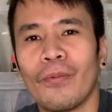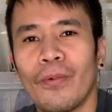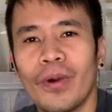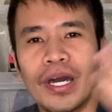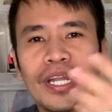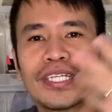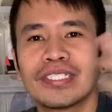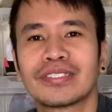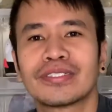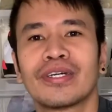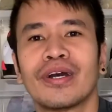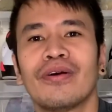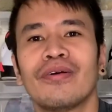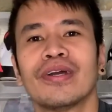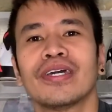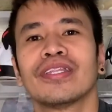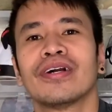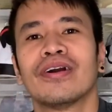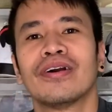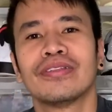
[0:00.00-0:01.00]
What is
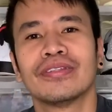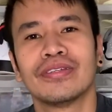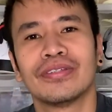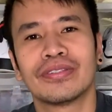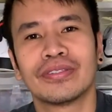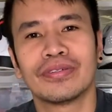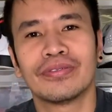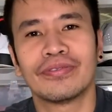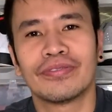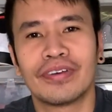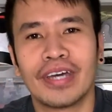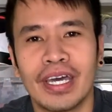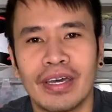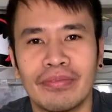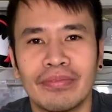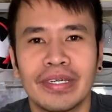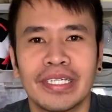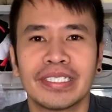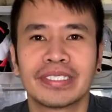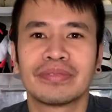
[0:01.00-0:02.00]
going on, YouTube
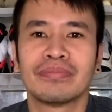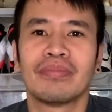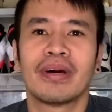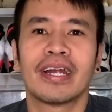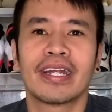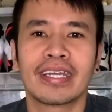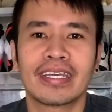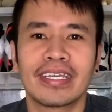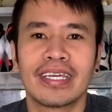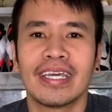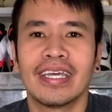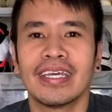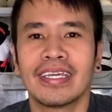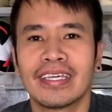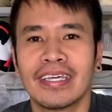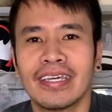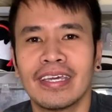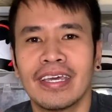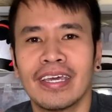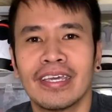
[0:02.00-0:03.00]
fam? It's Mark,
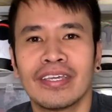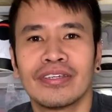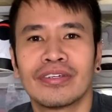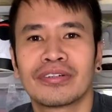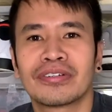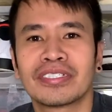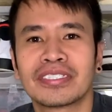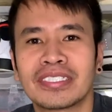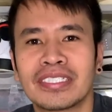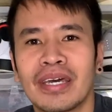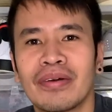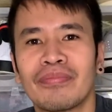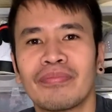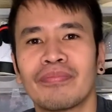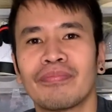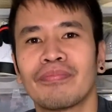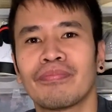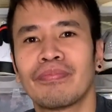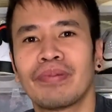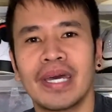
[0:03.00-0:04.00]
aka Eurostep,
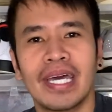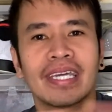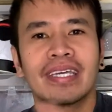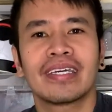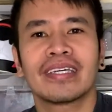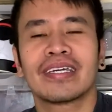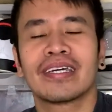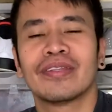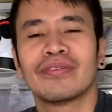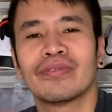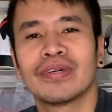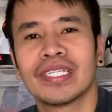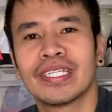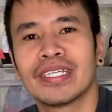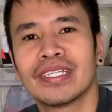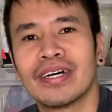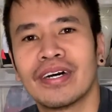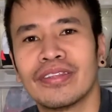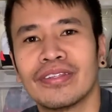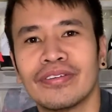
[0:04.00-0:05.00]
back again with
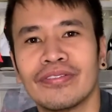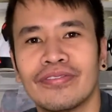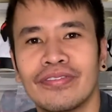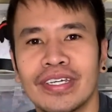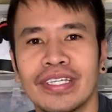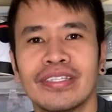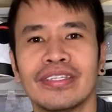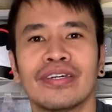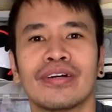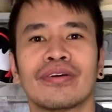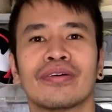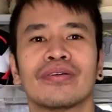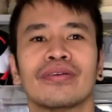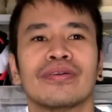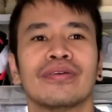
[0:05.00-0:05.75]
another video.